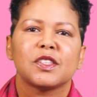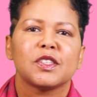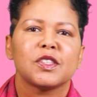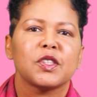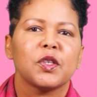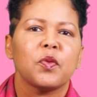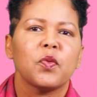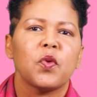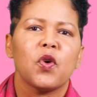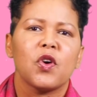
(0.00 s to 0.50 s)

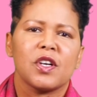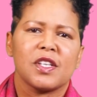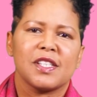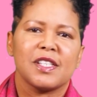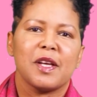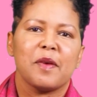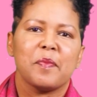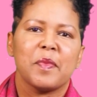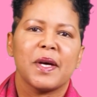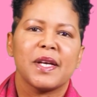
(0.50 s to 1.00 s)
to walk
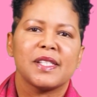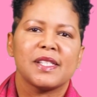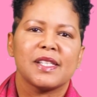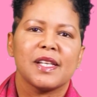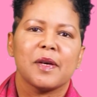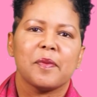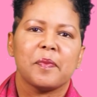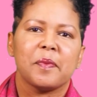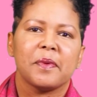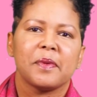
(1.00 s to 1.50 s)
step by
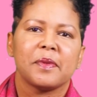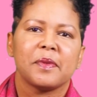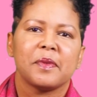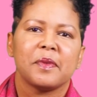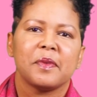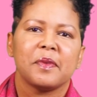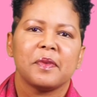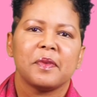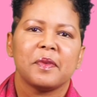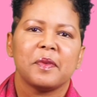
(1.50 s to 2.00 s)
step,
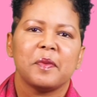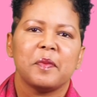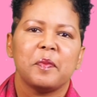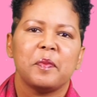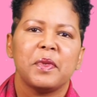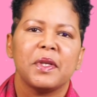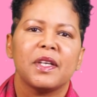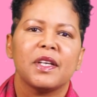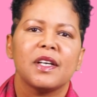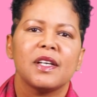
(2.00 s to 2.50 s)

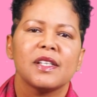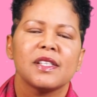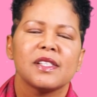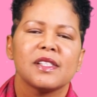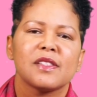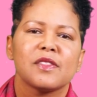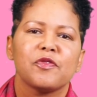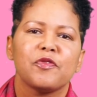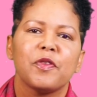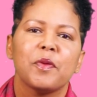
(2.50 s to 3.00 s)

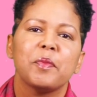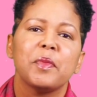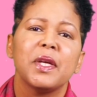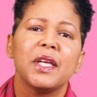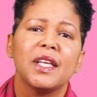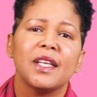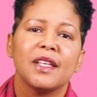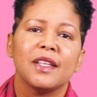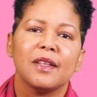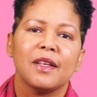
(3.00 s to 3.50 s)
because for
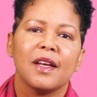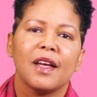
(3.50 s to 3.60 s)
me,